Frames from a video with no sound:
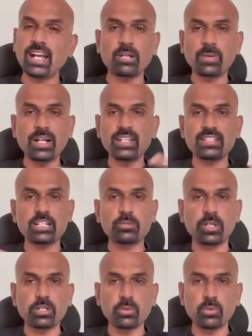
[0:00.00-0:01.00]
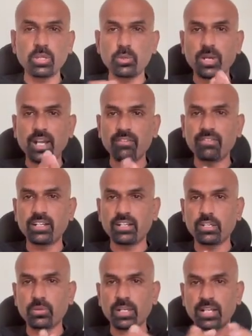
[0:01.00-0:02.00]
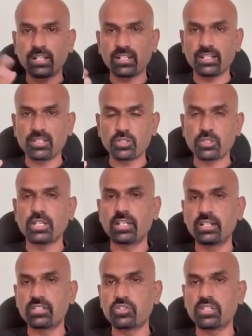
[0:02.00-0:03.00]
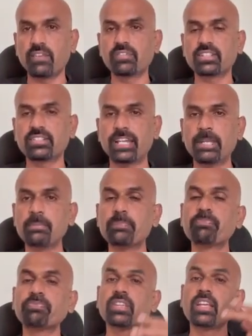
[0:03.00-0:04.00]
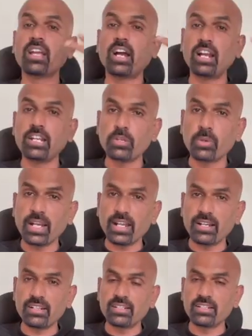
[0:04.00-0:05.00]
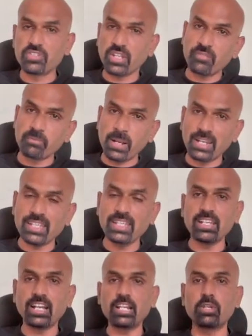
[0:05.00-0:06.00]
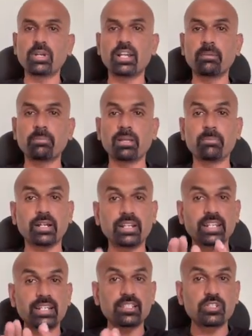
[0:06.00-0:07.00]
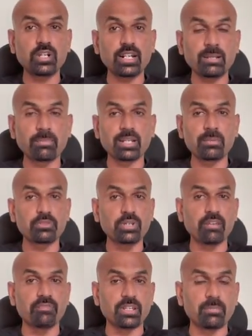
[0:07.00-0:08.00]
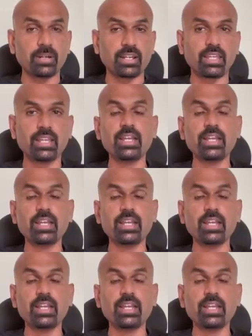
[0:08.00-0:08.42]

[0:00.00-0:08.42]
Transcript: advantage? That's what you, you have, a, you can uh, save the time and you can save money and you can apply, but it is not applicable to everybody.